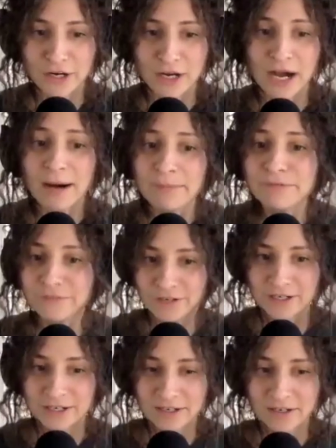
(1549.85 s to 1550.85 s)

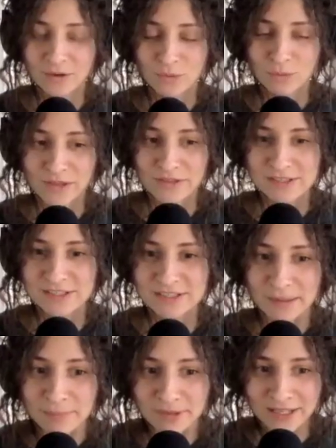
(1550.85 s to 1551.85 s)
comfort with
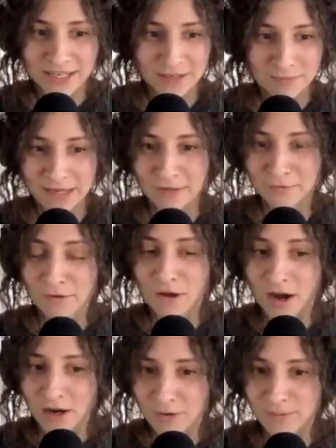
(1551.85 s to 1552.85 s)
stumbling and being a little
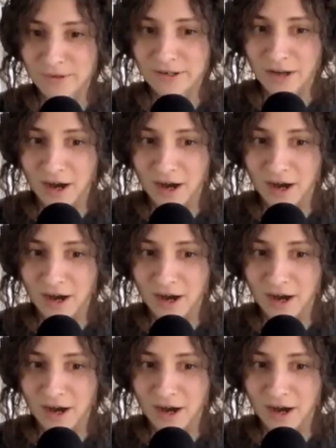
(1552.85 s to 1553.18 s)
awkward